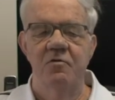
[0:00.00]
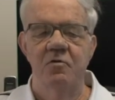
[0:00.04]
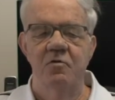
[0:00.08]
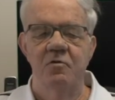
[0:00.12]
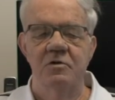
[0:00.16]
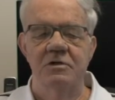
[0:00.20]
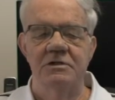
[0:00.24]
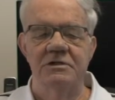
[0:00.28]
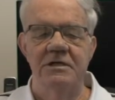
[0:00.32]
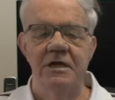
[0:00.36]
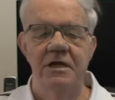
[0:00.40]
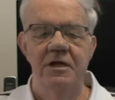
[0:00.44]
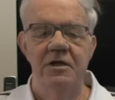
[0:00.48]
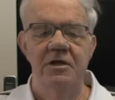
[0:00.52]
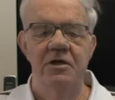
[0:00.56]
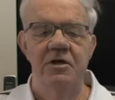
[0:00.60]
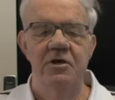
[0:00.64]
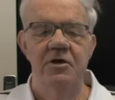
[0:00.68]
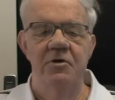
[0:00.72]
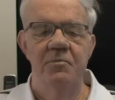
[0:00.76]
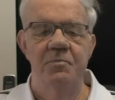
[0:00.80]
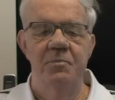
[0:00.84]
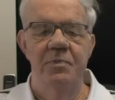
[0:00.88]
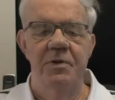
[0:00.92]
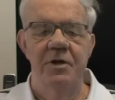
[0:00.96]
or 10
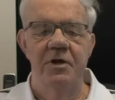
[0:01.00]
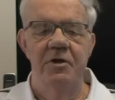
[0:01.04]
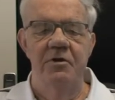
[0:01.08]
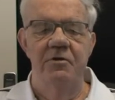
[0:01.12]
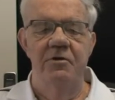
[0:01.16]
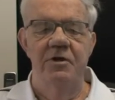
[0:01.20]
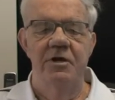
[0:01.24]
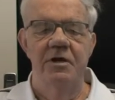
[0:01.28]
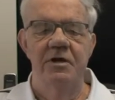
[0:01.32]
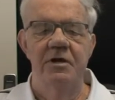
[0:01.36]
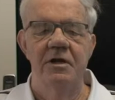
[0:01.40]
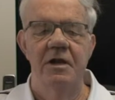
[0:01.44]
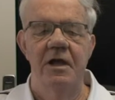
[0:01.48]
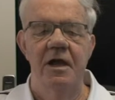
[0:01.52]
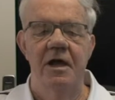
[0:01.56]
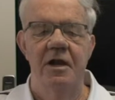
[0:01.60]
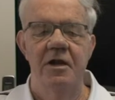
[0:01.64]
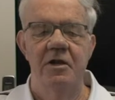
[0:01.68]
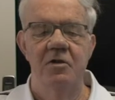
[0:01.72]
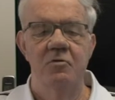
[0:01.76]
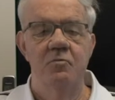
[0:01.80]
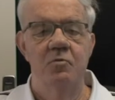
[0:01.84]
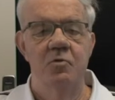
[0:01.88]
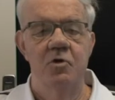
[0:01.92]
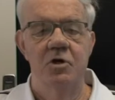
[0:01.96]
year period,
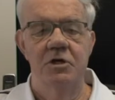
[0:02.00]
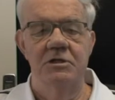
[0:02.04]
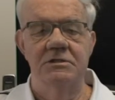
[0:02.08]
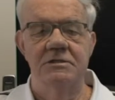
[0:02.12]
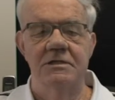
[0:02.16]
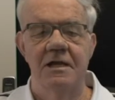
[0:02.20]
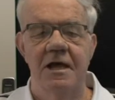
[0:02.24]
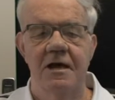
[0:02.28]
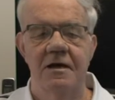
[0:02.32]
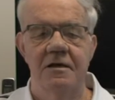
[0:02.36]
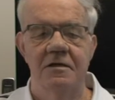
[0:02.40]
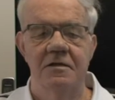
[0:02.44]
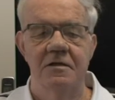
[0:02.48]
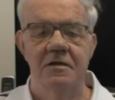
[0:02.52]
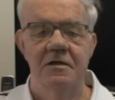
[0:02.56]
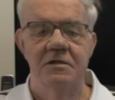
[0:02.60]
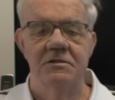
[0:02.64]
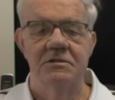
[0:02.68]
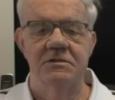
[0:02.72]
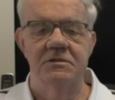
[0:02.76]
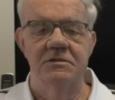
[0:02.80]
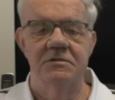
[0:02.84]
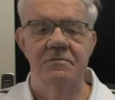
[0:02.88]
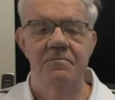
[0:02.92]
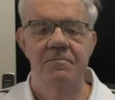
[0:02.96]
and it works like
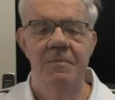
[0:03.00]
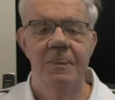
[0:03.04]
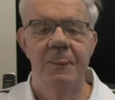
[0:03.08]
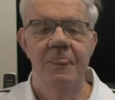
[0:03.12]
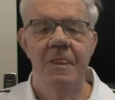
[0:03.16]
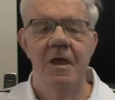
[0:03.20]
this.